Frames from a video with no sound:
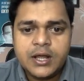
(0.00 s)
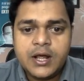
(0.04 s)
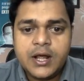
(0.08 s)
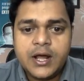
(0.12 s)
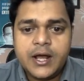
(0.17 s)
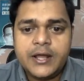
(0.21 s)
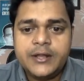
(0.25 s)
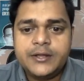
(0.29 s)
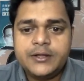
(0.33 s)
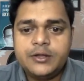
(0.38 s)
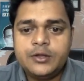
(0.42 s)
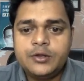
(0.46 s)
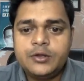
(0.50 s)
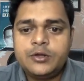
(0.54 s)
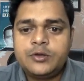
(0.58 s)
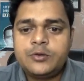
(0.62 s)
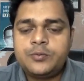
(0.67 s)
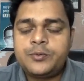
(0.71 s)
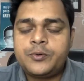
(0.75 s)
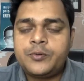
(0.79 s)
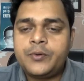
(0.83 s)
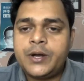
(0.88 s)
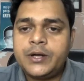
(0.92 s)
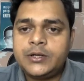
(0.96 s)
And you need to
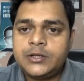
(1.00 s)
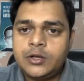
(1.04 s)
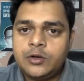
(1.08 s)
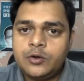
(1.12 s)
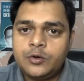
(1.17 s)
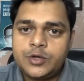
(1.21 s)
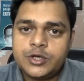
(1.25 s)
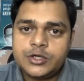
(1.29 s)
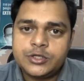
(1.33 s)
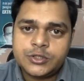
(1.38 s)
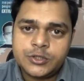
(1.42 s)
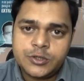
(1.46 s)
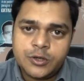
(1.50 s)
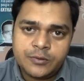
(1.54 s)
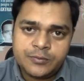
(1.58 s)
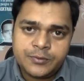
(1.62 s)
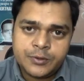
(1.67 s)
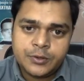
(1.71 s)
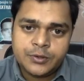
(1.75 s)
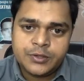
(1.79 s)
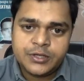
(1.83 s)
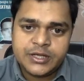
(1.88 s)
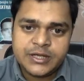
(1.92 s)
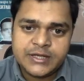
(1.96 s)
provide the location of
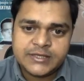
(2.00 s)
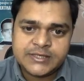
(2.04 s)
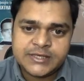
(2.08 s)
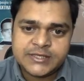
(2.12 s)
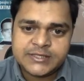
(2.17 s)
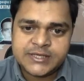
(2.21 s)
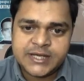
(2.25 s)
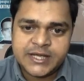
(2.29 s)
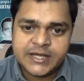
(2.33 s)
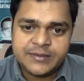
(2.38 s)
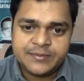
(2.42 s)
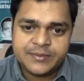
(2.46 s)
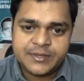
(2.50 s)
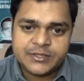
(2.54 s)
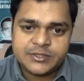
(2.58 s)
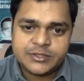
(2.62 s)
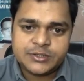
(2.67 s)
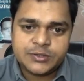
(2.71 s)
your ESXi image.